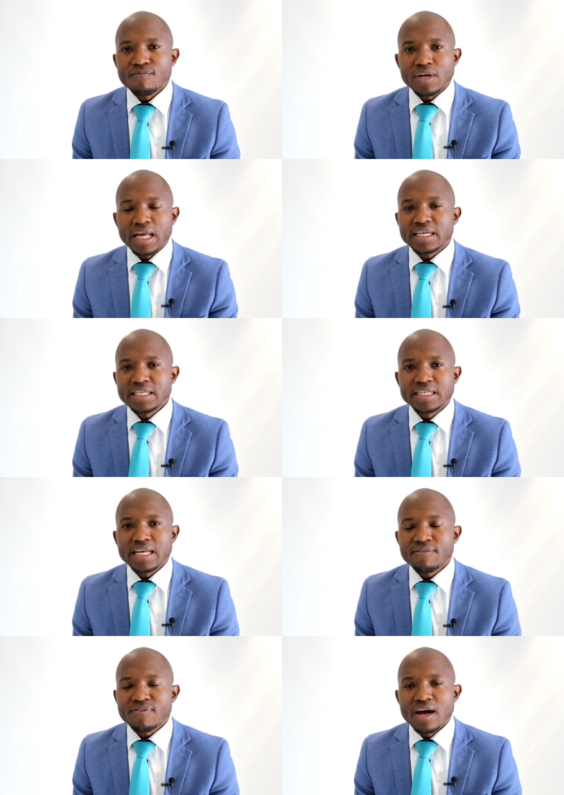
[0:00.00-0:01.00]
Lucky
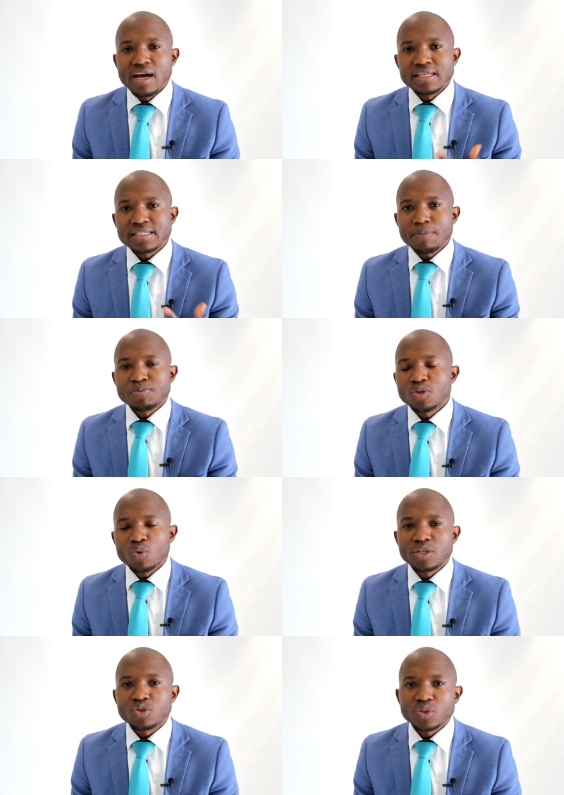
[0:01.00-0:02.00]
enough,
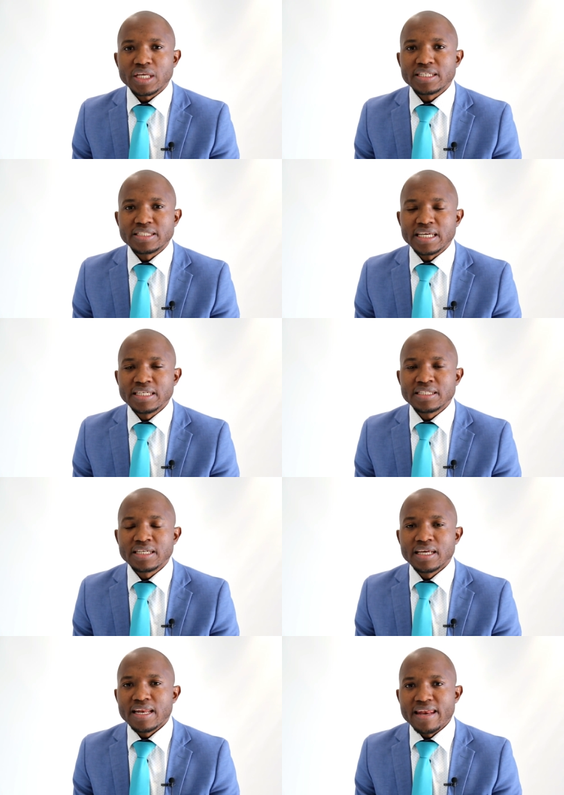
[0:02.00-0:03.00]
subsequent to that date,
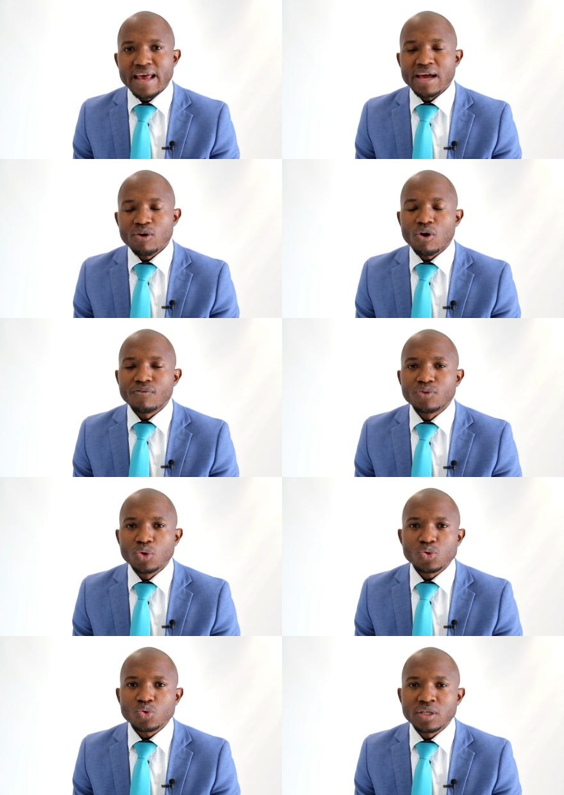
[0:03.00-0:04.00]
9 of
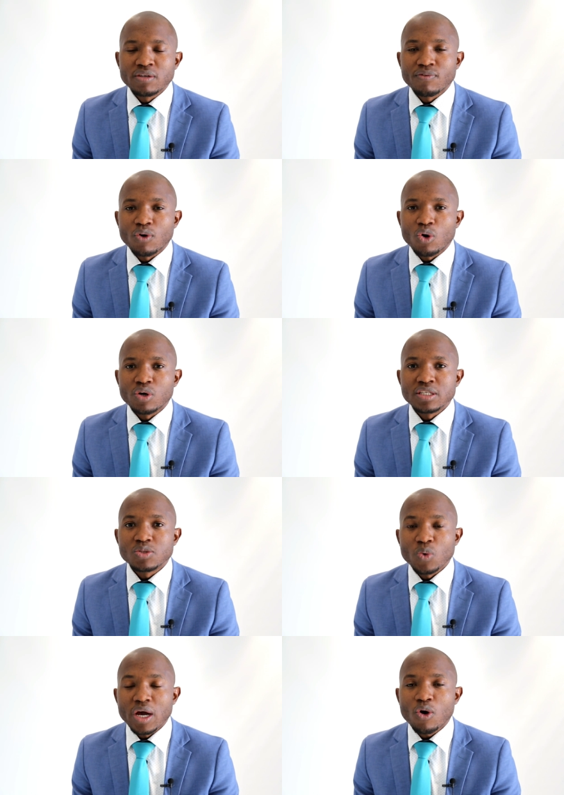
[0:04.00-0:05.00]
those 24 audits
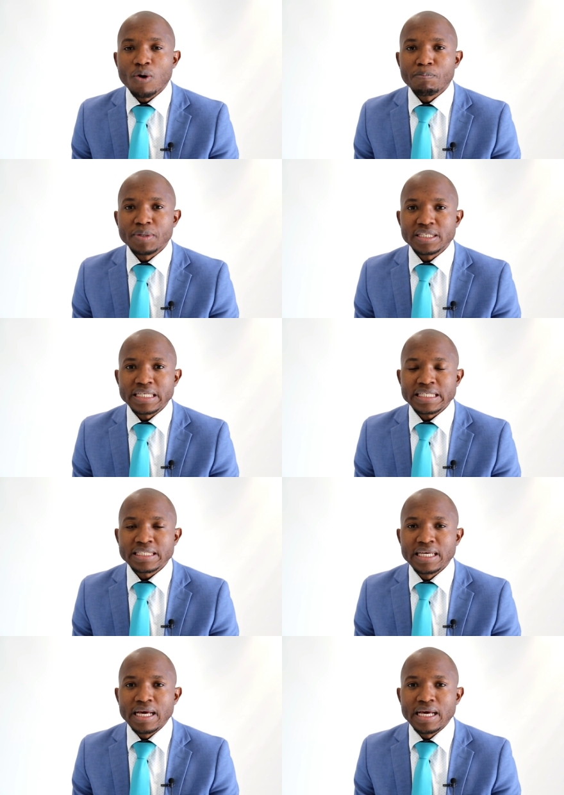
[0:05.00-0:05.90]
were completed,